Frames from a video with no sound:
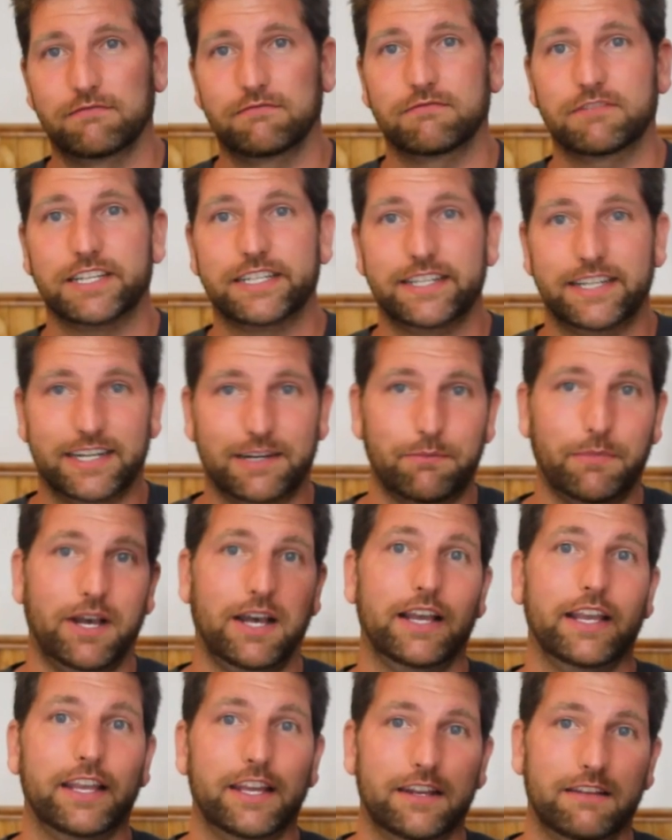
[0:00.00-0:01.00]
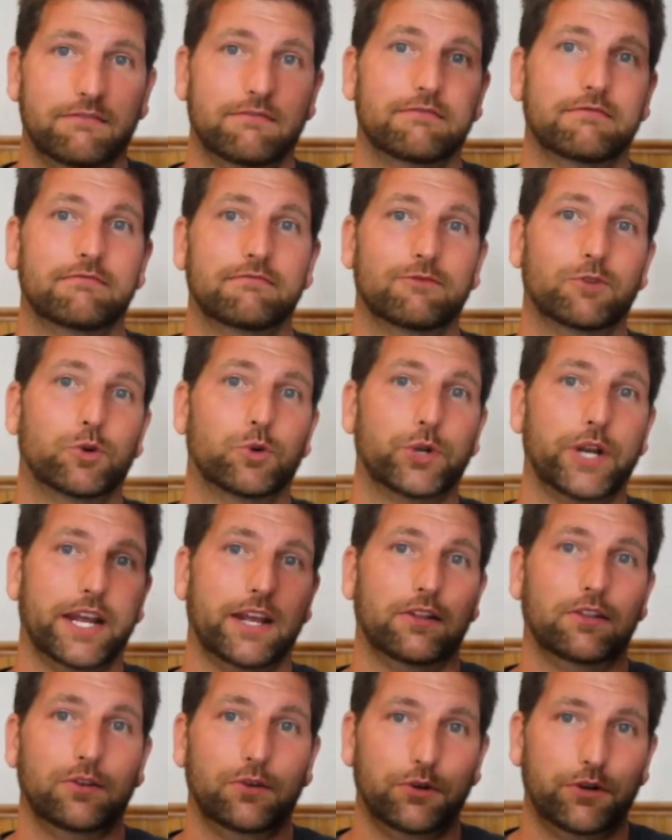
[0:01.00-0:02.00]
because then I can buy it or
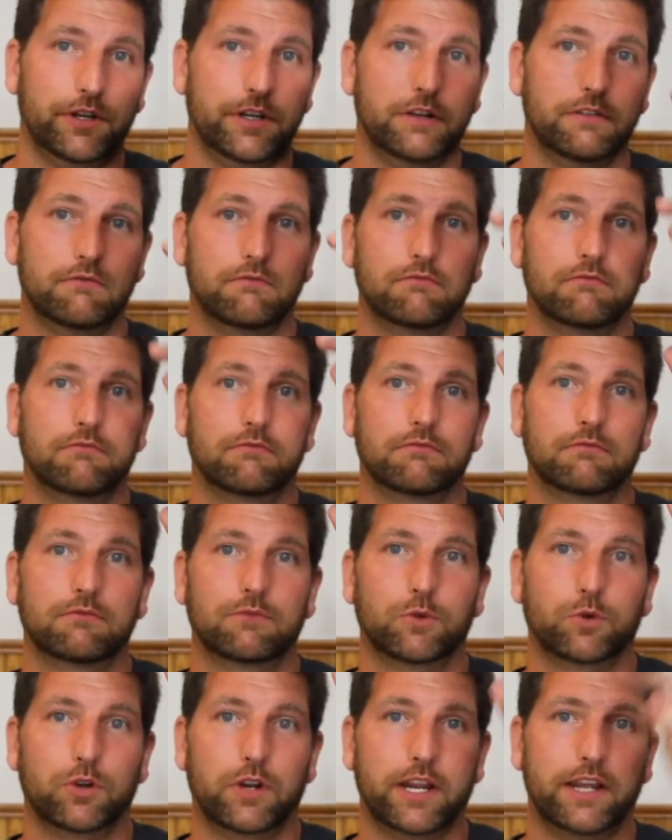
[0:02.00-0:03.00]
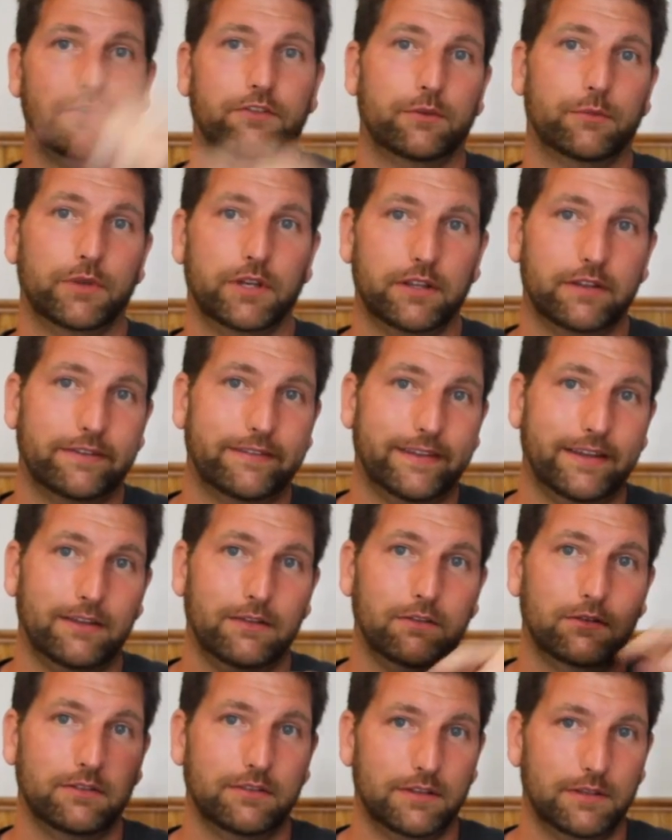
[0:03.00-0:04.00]
download it or have somebody else
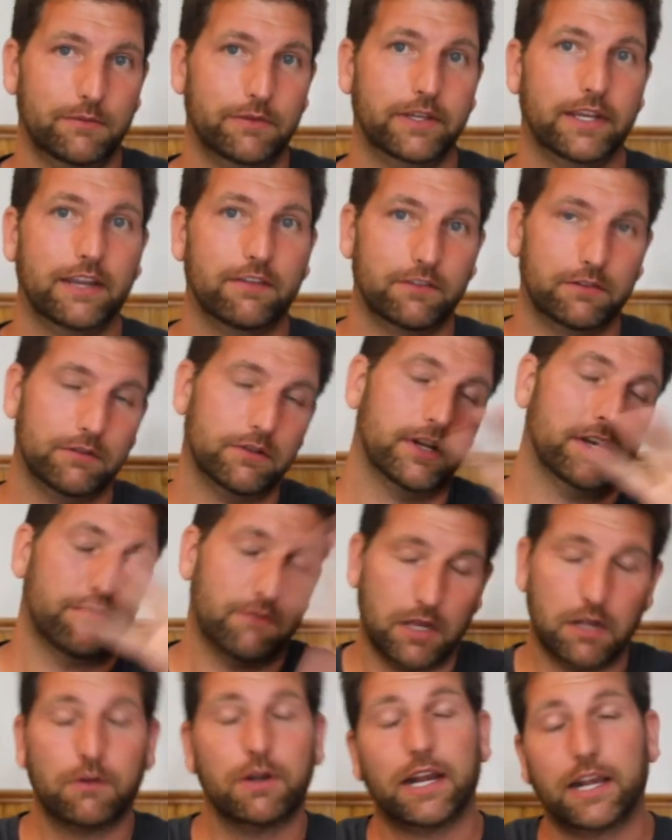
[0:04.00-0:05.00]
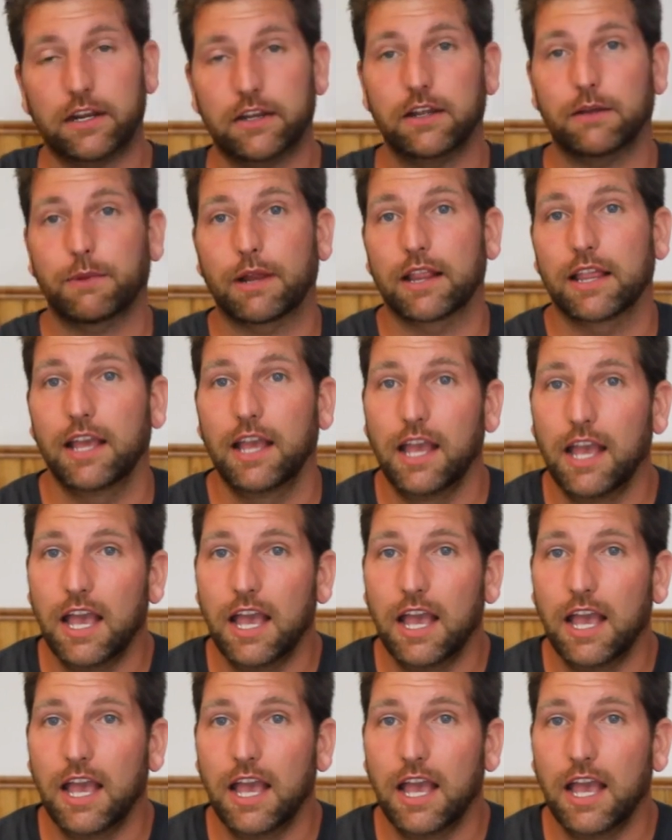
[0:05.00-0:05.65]
download it. I gotta talk about it.